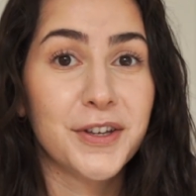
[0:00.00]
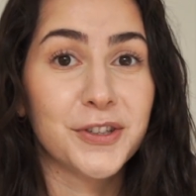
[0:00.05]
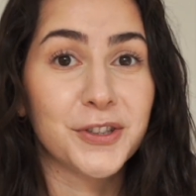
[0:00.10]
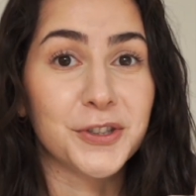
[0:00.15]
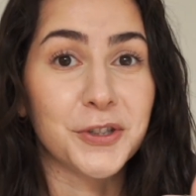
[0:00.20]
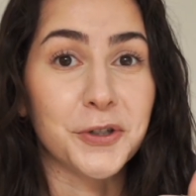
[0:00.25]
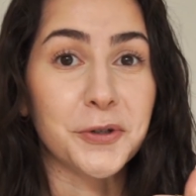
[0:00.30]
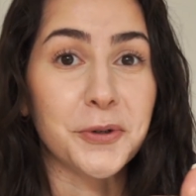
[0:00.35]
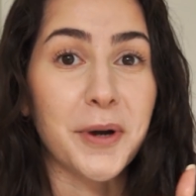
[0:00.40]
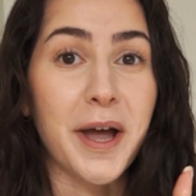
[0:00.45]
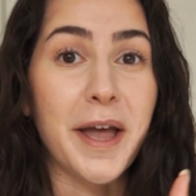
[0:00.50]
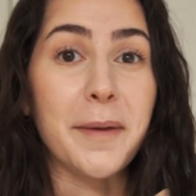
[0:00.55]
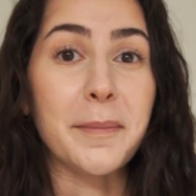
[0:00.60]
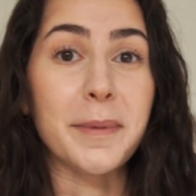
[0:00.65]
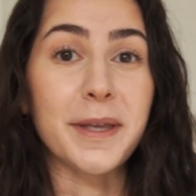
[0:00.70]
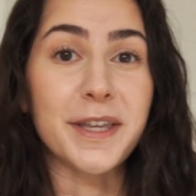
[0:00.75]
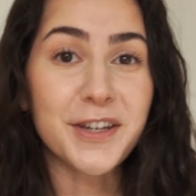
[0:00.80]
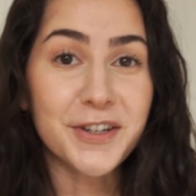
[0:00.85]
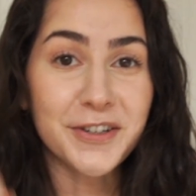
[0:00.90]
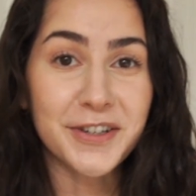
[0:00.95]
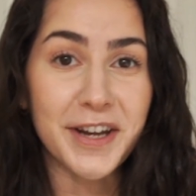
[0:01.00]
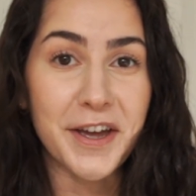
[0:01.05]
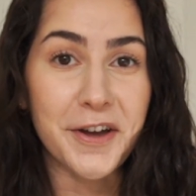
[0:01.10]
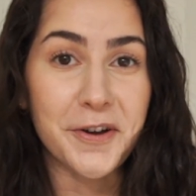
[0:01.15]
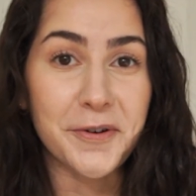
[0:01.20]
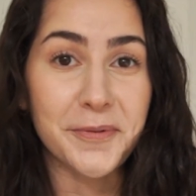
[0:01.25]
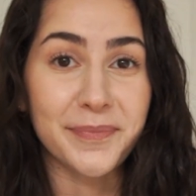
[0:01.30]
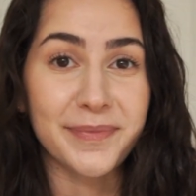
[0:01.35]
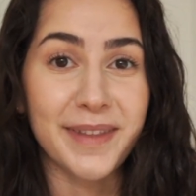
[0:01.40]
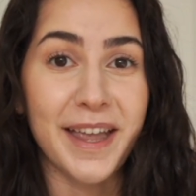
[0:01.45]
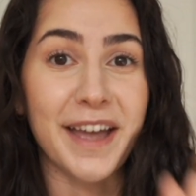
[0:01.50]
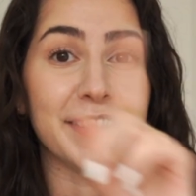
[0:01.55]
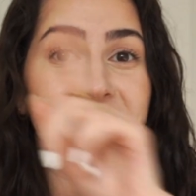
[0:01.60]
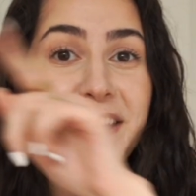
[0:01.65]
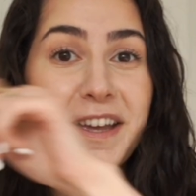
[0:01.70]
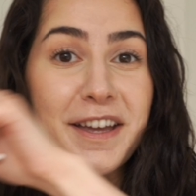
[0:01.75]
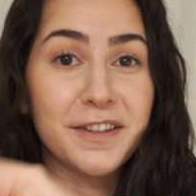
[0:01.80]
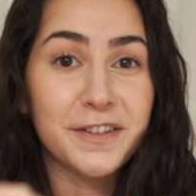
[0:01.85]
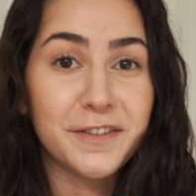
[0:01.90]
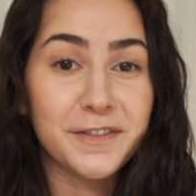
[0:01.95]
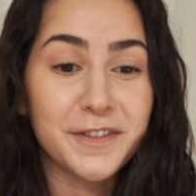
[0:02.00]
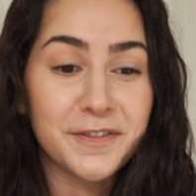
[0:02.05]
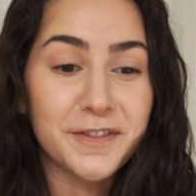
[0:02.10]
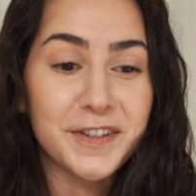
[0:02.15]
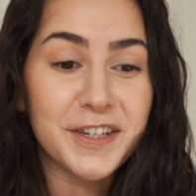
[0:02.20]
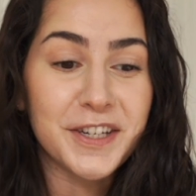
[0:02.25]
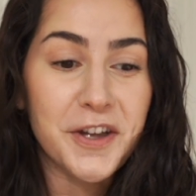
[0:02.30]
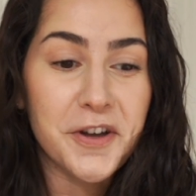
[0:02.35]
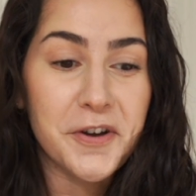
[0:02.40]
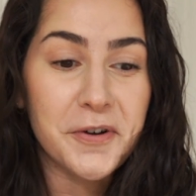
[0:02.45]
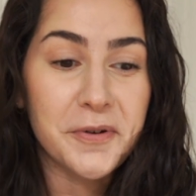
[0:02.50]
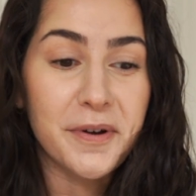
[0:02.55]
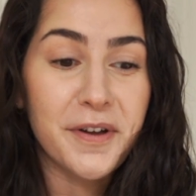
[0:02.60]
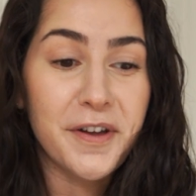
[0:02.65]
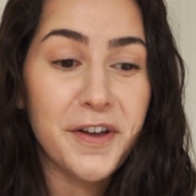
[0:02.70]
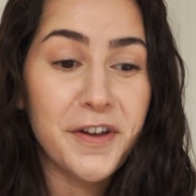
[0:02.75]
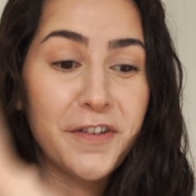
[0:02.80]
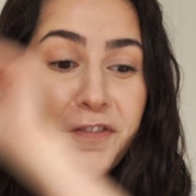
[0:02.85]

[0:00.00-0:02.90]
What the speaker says: so I'm here now at the end of the video,